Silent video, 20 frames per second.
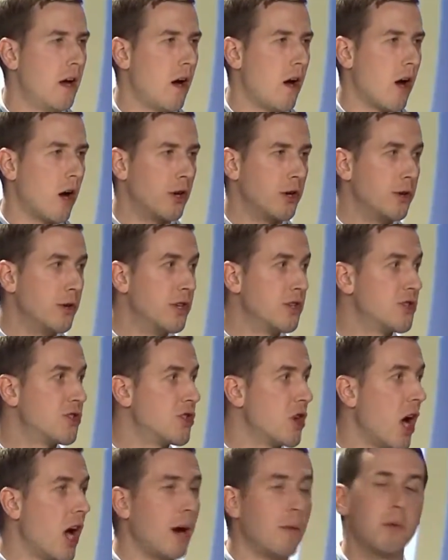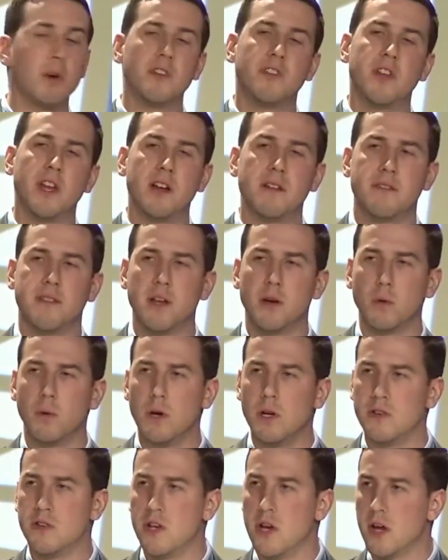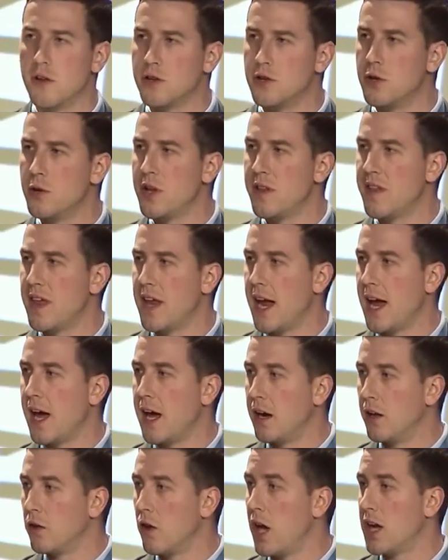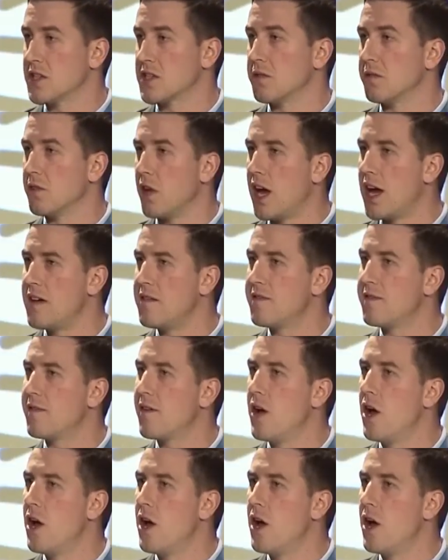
Our unit's job was that if there was another unit that had a loss of life